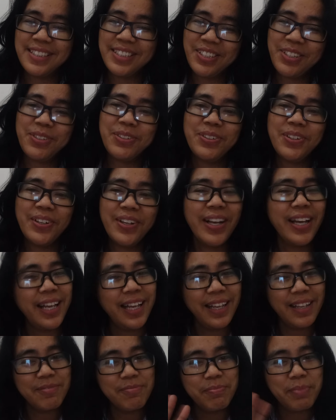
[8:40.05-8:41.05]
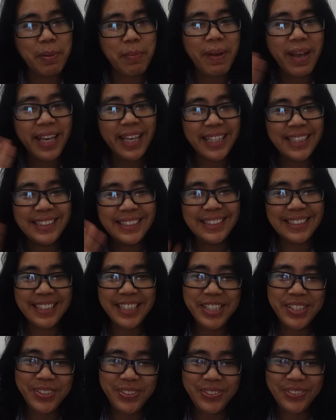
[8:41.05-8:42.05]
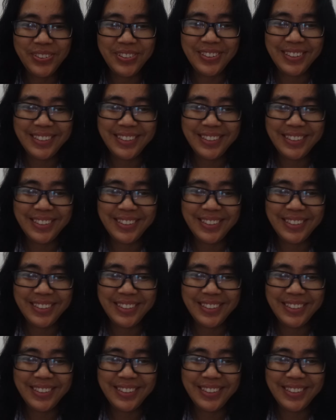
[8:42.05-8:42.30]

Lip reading: So bye bye, see you.